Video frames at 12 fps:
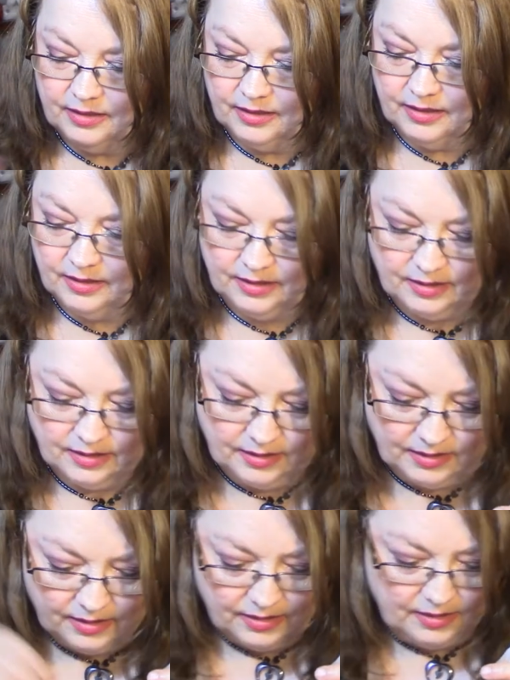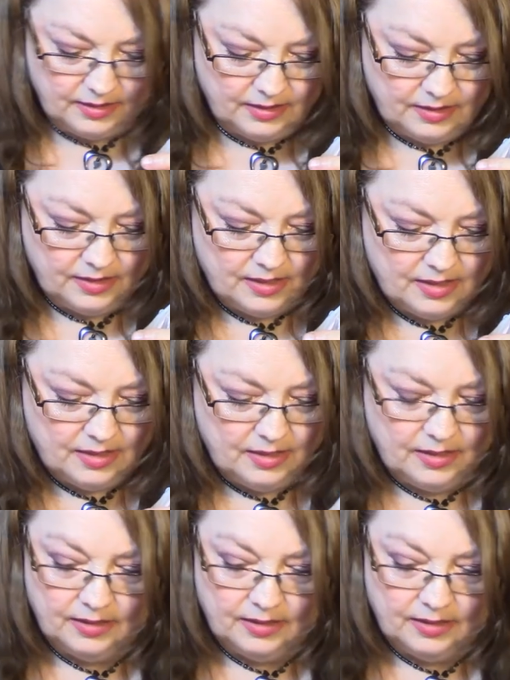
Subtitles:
(no one is talking)